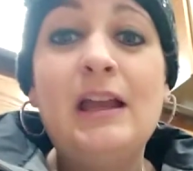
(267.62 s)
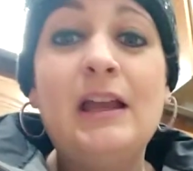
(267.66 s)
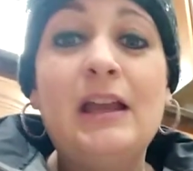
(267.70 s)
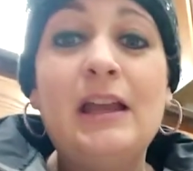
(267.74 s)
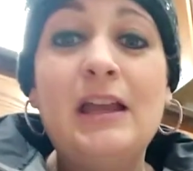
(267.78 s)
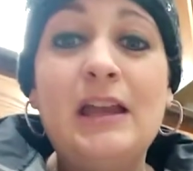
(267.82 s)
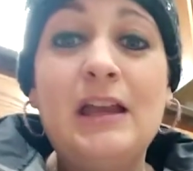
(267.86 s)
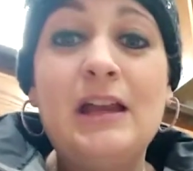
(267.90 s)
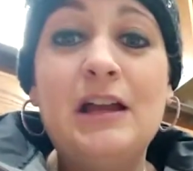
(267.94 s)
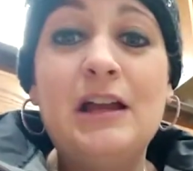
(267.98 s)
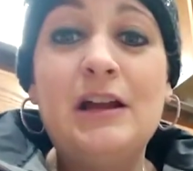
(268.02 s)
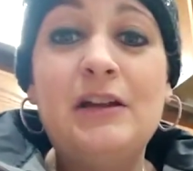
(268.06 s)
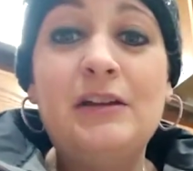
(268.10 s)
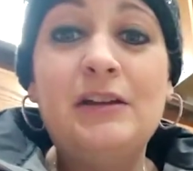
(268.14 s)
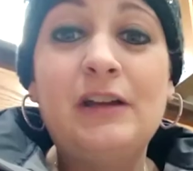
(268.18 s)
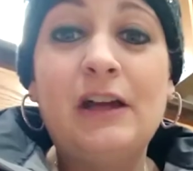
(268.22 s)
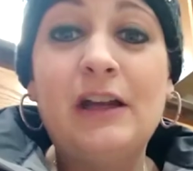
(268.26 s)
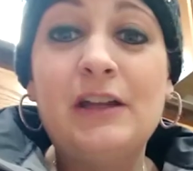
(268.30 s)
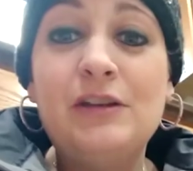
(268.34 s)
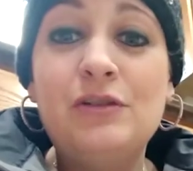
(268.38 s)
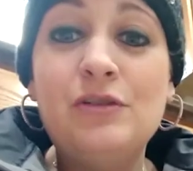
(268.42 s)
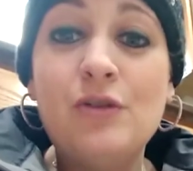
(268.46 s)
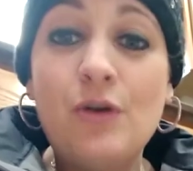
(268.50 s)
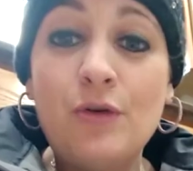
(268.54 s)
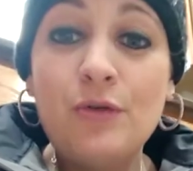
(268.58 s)
and
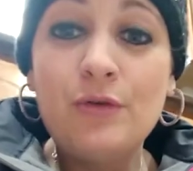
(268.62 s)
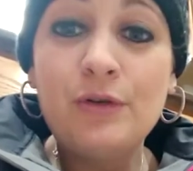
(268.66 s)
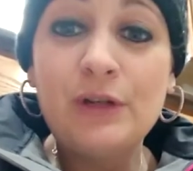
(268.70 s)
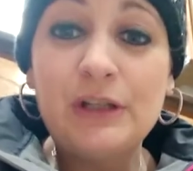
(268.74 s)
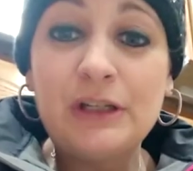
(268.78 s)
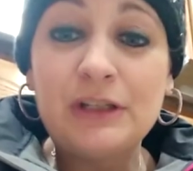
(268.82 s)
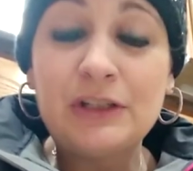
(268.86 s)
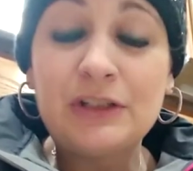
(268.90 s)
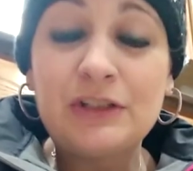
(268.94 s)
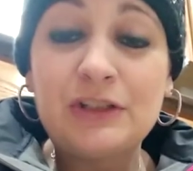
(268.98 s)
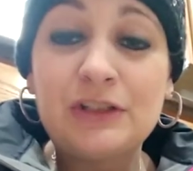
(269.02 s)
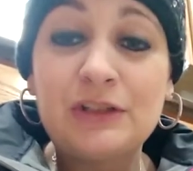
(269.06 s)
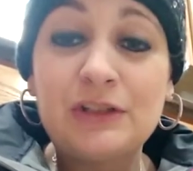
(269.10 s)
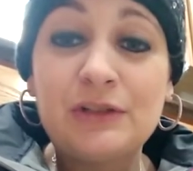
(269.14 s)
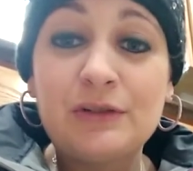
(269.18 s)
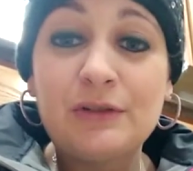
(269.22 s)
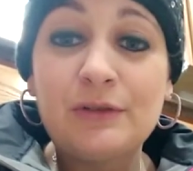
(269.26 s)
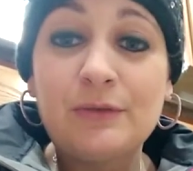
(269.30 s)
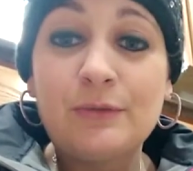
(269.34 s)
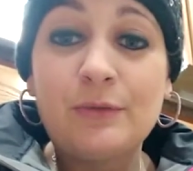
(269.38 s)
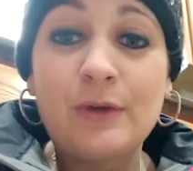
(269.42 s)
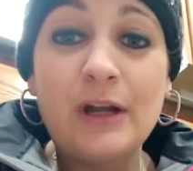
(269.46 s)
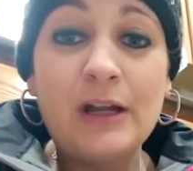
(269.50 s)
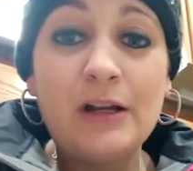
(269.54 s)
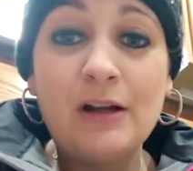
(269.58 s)
I noticed
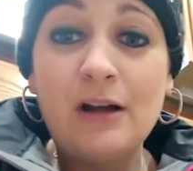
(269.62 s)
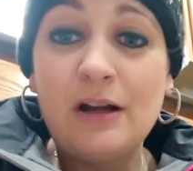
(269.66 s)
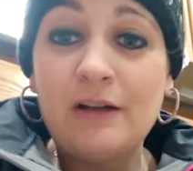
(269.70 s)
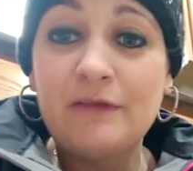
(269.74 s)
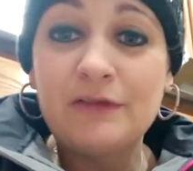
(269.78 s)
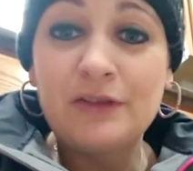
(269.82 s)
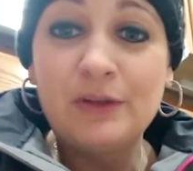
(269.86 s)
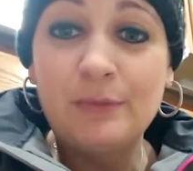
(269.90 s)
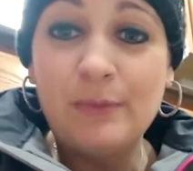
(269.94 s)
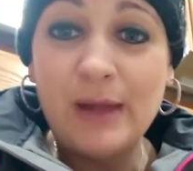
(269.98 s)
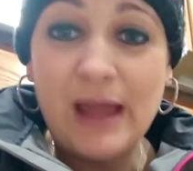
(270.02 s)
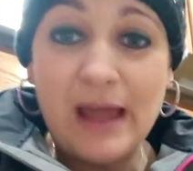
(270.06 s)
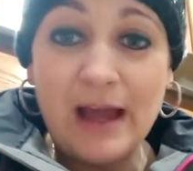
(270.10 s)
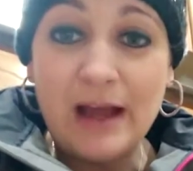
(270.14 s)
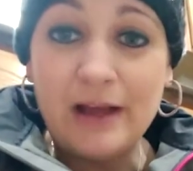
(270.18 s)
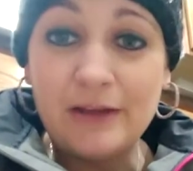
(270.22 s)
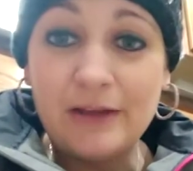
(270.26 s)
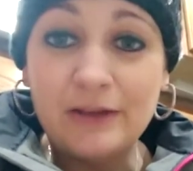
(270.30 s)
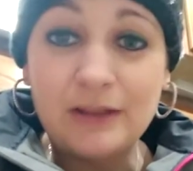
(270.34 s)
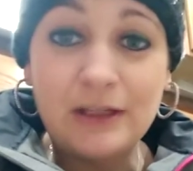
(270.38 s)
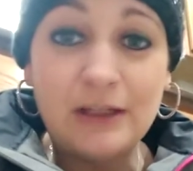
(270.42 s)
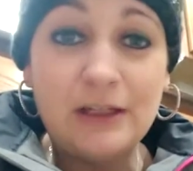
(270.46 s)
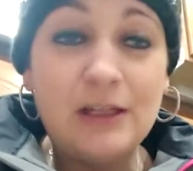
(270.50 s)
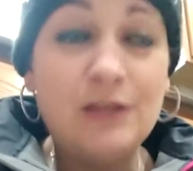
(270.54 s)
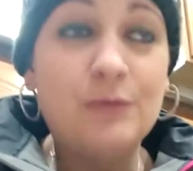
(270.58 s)
right off the
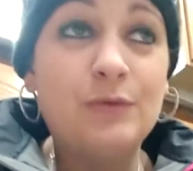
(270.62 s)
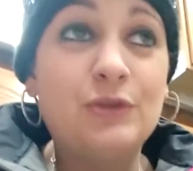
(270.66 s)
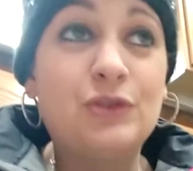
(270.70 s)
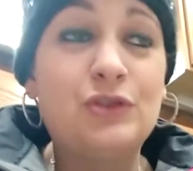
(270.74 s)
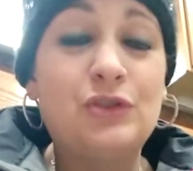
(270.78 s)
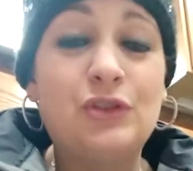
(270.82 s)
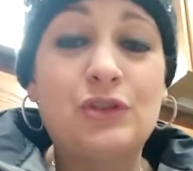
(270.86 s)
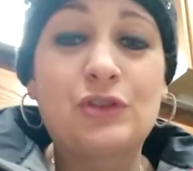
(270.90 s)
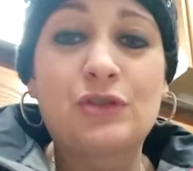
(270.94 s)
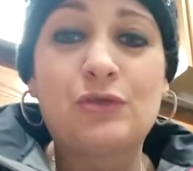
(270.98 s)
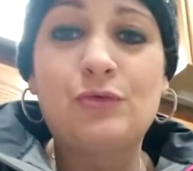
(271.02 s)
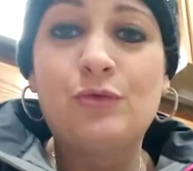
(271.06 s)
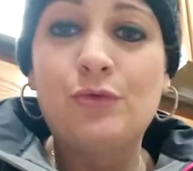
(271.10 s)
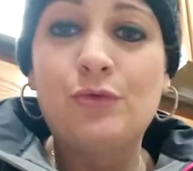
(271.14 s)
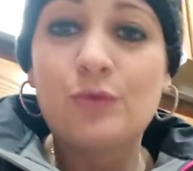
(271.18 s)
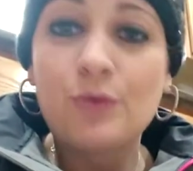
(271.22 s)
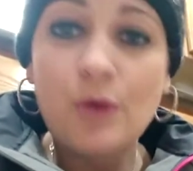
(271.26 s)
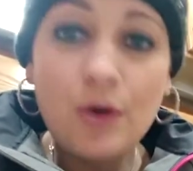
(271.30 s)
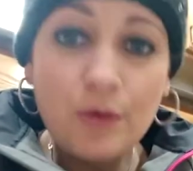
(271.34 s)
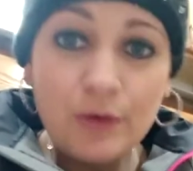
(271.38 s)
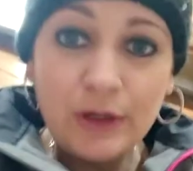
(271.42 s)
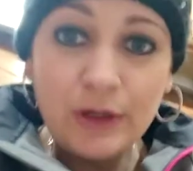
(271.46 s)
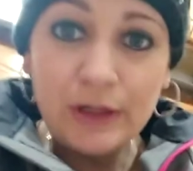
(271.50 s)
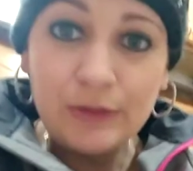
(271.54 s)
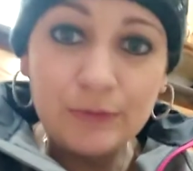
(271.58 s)
bat that he was just
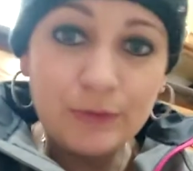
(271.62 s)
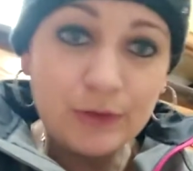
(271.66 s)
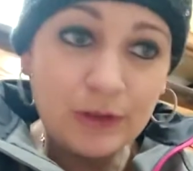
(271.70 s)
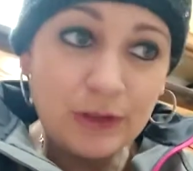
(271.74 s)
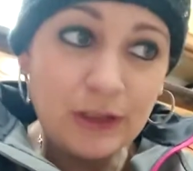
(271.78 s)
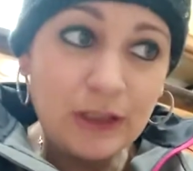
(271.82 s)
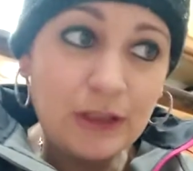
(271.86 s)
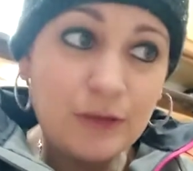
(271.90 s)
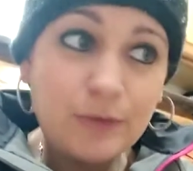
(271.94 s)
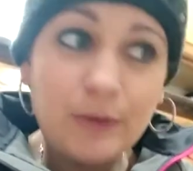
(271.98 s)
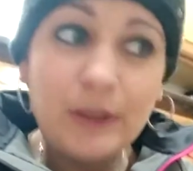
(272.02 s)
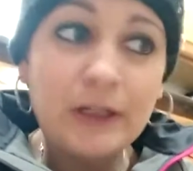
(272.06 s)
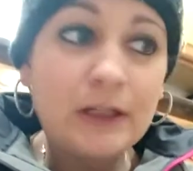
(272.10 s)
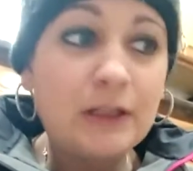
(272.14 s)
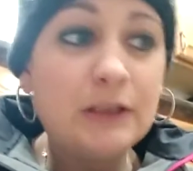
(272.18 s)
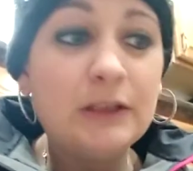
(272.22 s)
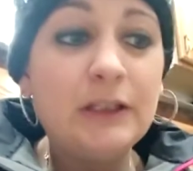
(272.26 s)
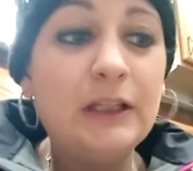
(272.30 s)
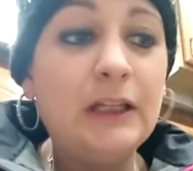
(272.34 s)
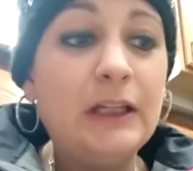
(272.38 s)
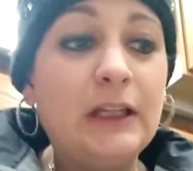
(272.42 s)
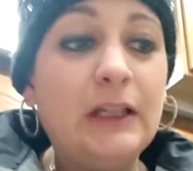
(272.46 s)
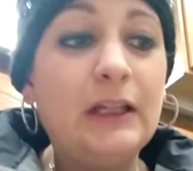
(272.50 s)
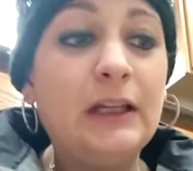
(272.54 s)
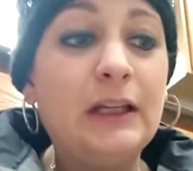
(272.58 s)
growing really
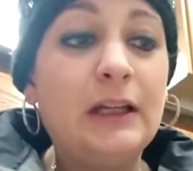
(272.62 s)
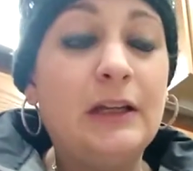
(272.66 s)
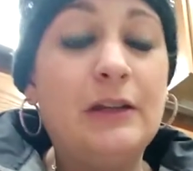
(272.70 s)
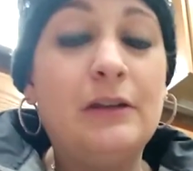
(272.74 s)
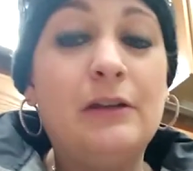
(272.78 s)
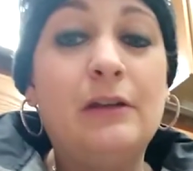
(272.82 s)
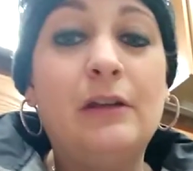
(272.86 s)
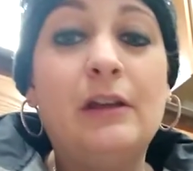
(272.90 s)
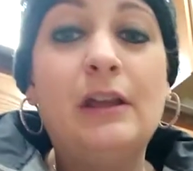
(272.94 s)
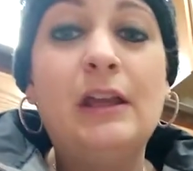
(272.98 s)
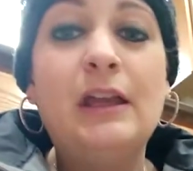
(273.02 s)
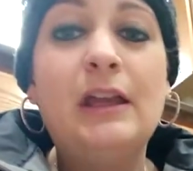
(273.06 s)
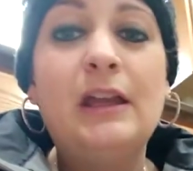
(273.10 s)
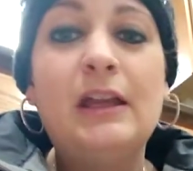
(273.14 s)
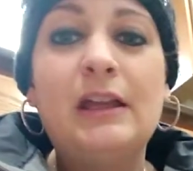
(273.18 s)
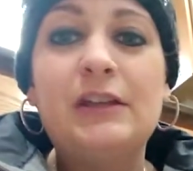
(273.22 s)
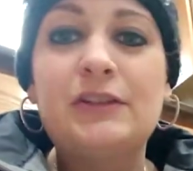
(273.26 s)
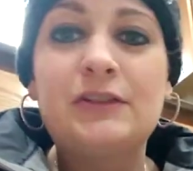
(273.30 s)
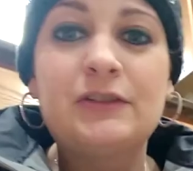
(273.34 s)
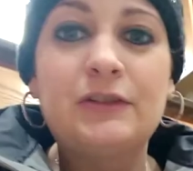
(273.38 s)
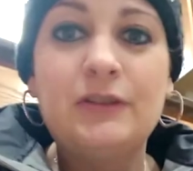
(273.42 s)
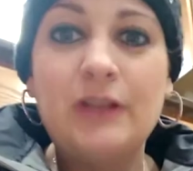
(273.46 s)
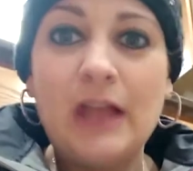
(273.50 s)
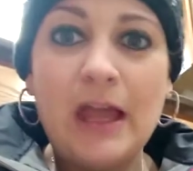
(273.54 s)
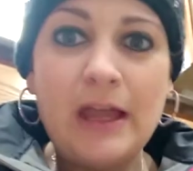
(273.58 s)
quickly, and
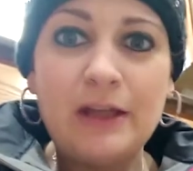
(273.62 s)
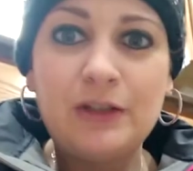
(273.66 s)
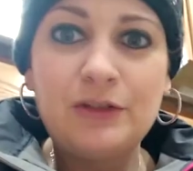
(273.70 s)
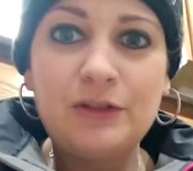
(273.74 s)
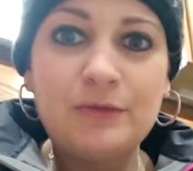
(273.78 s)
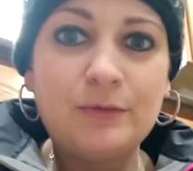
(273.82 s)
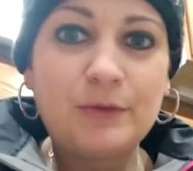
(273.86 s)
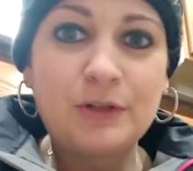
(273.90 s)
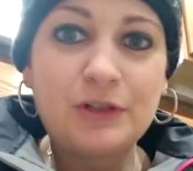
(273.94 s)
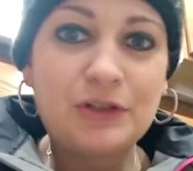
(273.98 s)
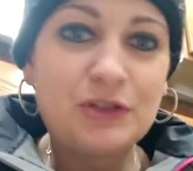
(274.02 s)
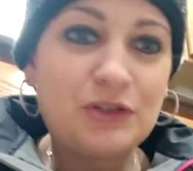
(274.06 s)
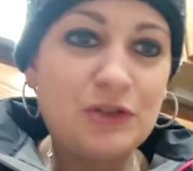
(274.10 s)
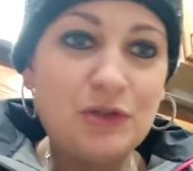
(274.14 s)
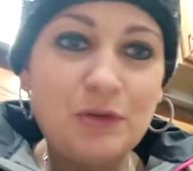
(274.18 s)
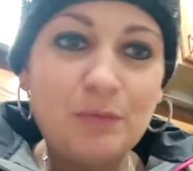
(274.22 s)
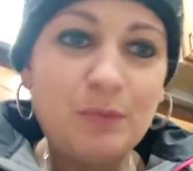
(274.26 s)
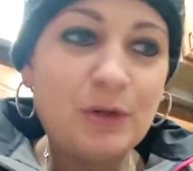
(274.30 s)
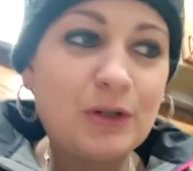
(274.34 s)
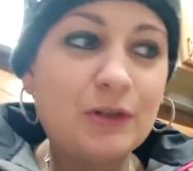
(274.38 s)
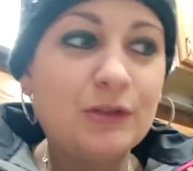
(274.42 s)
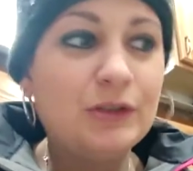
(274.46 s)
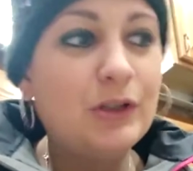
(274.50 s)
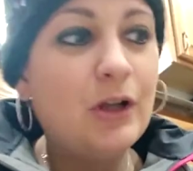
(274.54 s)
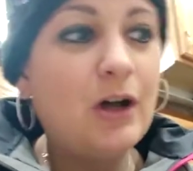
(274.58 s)
his legs were
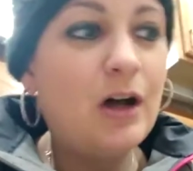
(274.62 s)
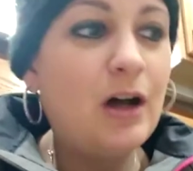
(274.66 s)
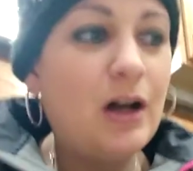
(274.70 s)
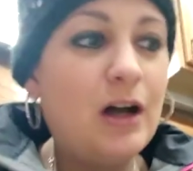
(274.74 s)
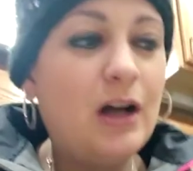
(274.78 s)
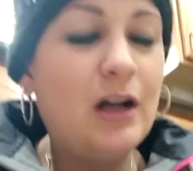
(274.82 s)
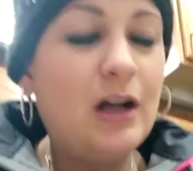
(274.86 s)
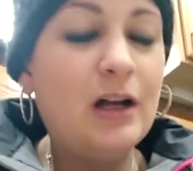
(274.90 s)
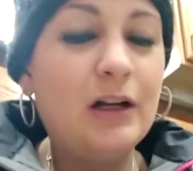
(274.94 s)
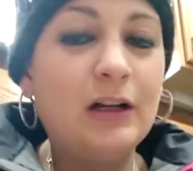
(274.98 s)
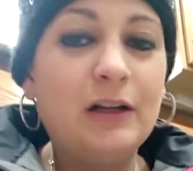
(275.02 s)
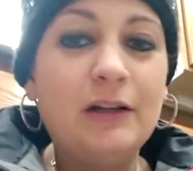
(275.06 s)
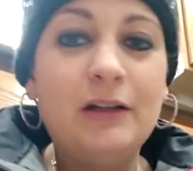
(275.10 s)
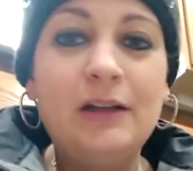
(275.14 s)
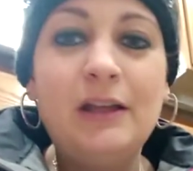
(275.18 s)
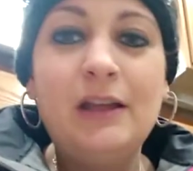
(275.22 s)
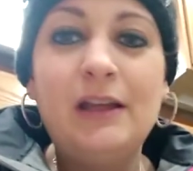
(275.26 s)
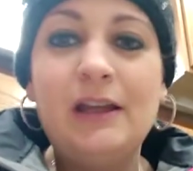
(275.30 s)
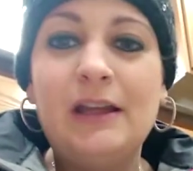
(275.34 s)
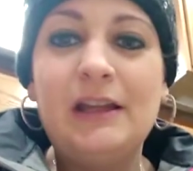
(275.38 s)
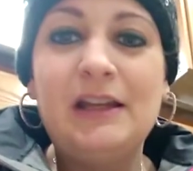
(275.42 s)
super long,